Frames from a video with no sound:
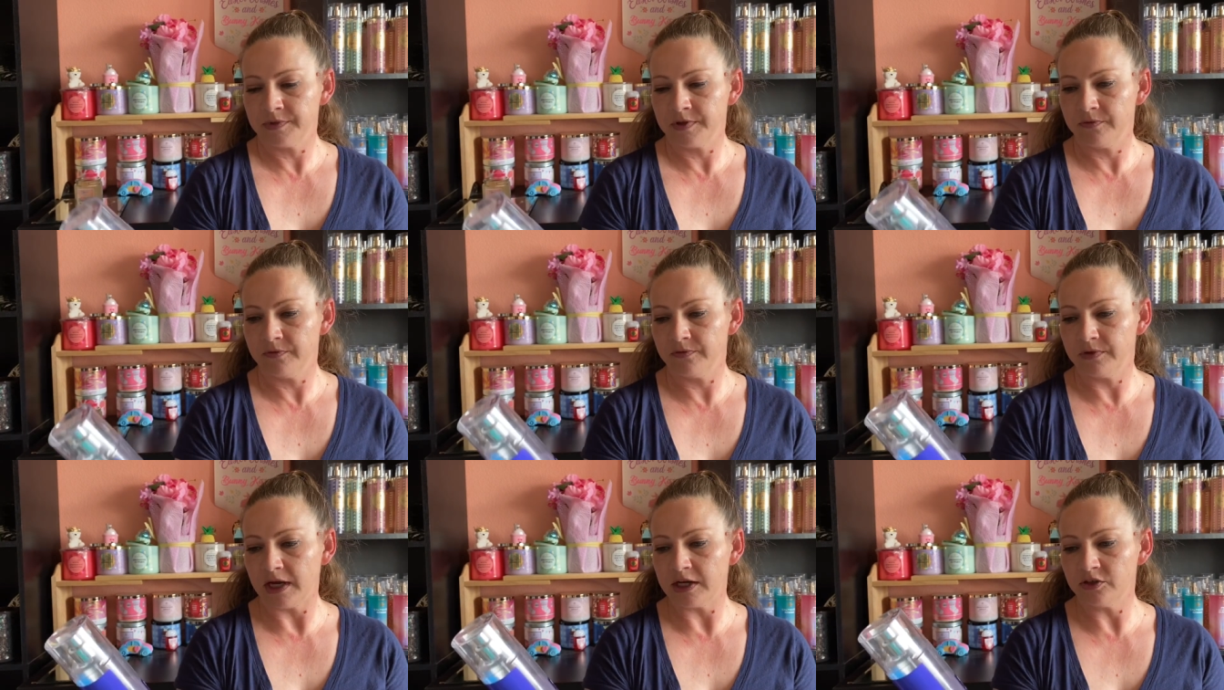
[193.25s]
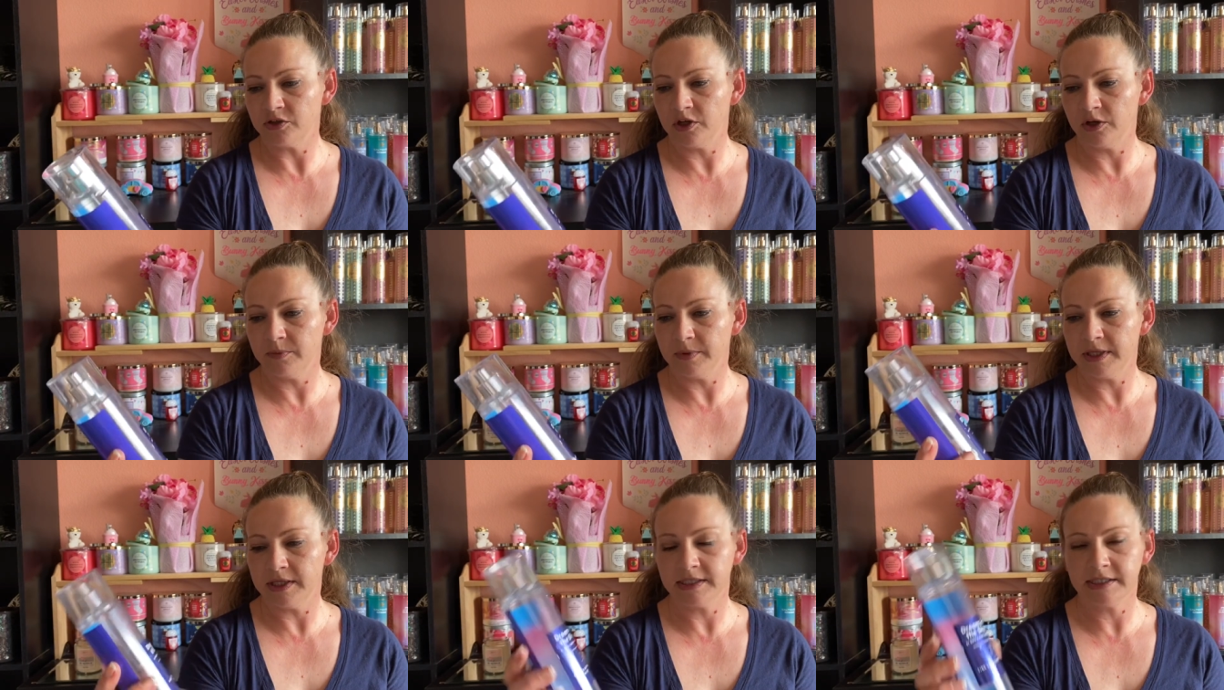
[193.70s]
We've got
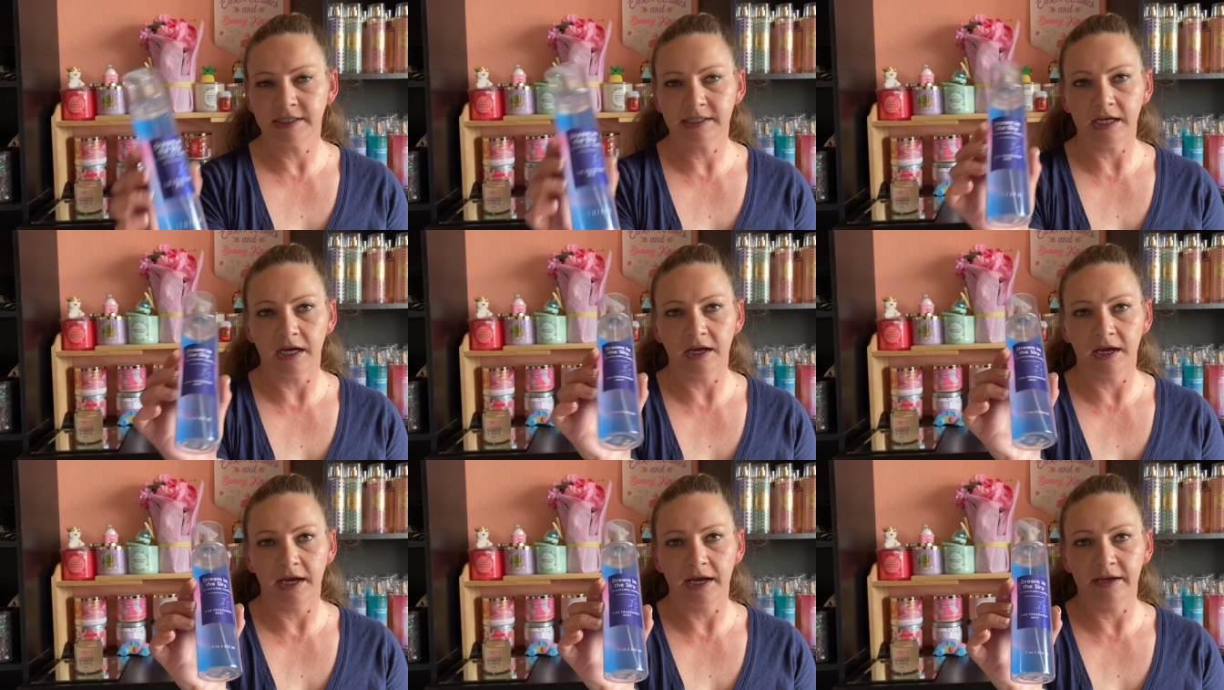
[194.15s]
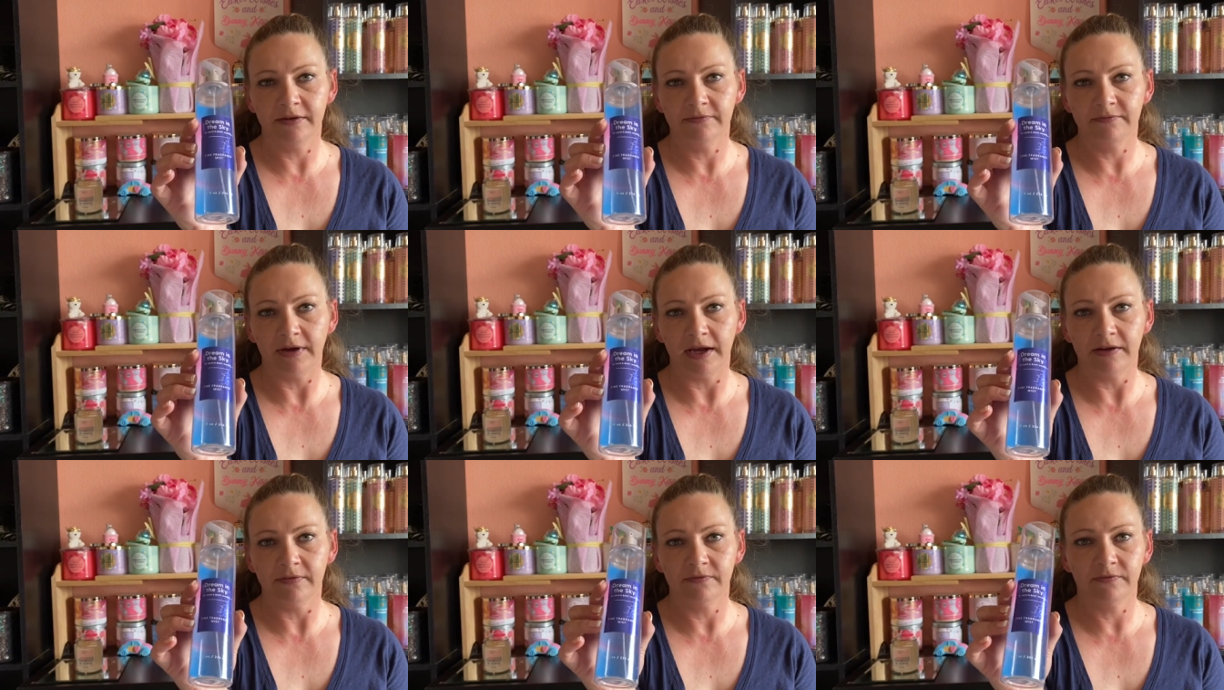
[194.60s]
Dream in the Sky
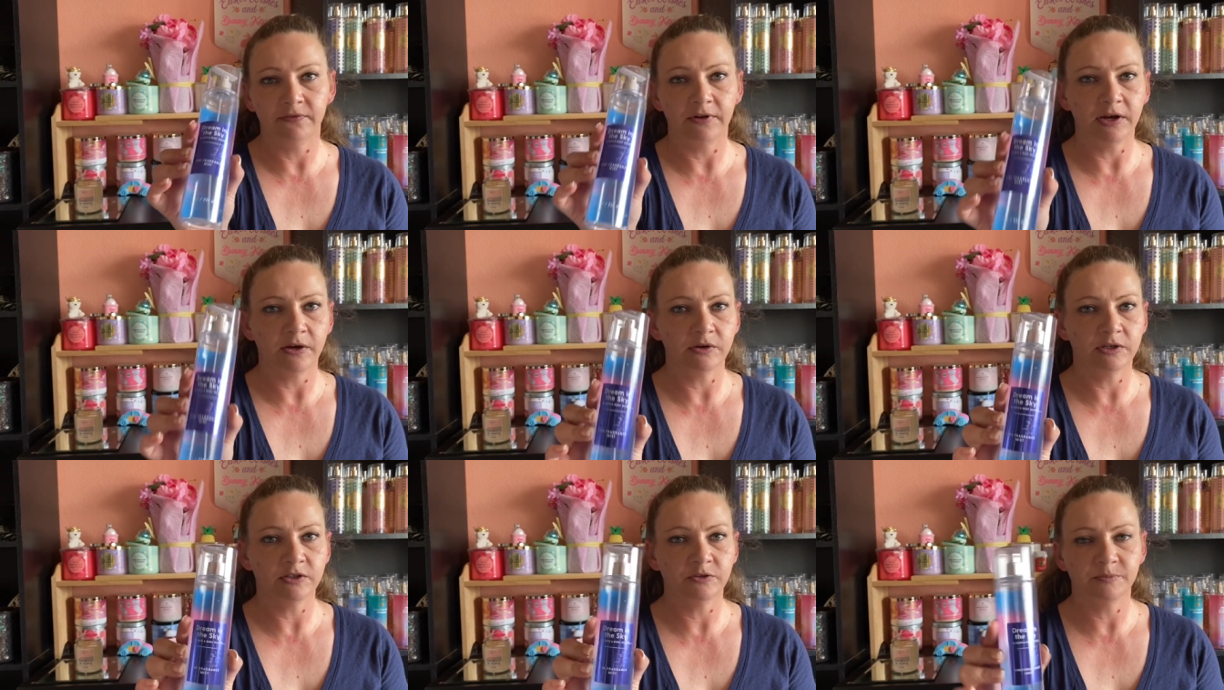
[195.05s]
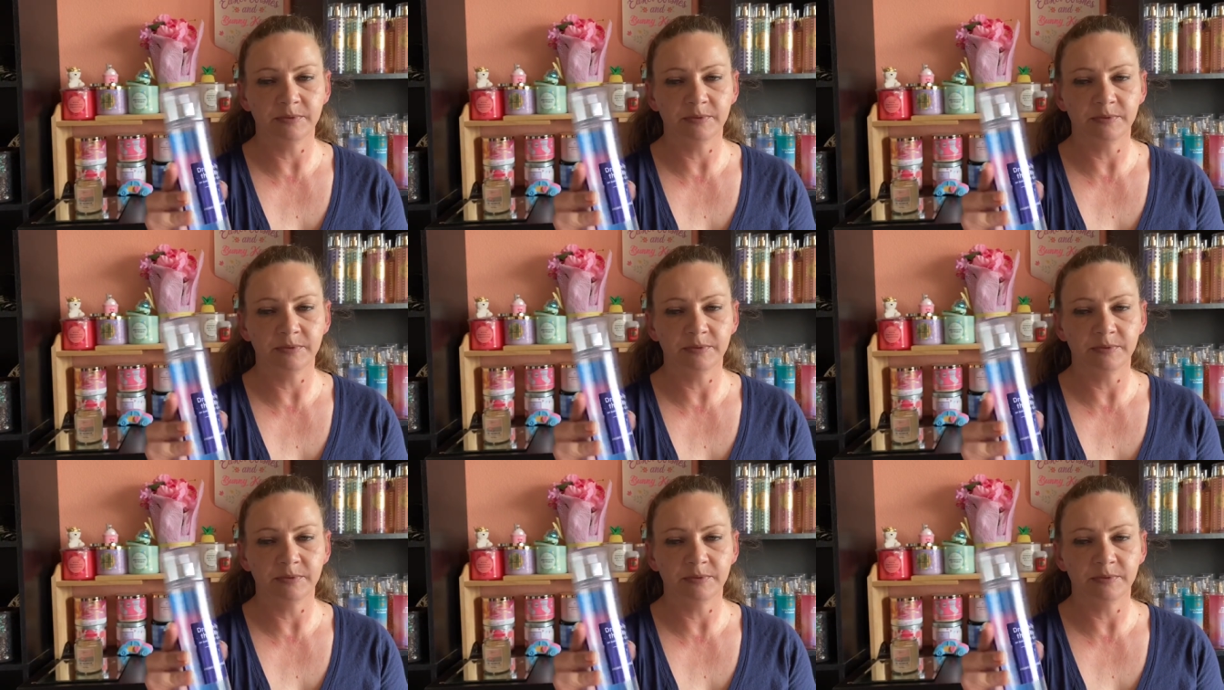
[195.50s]
Fine Fragrance